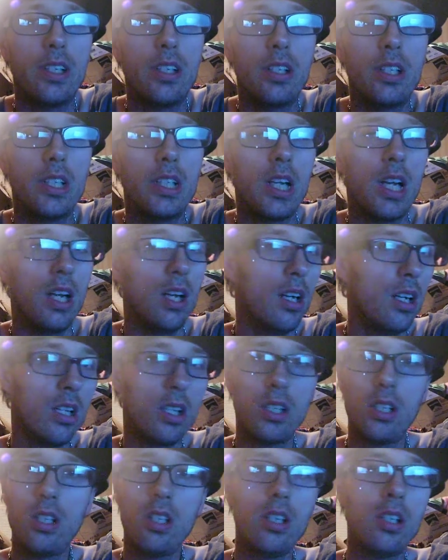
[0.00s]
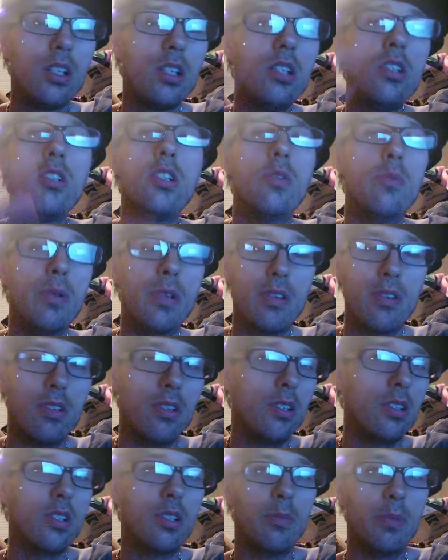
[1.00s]
You got YouTubers
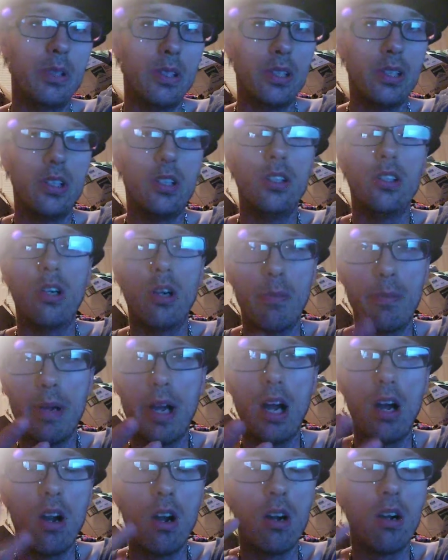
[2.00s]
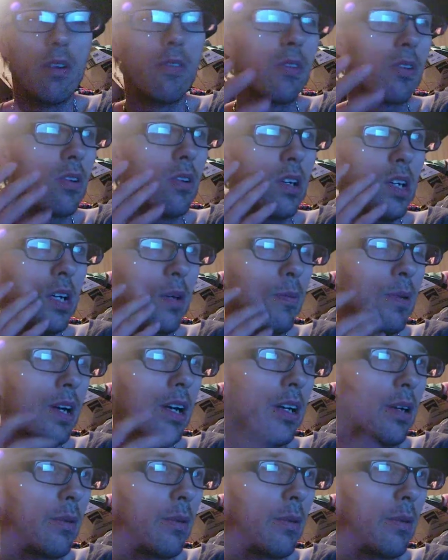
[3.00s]
and YouTube and you know about earthquake, brownie,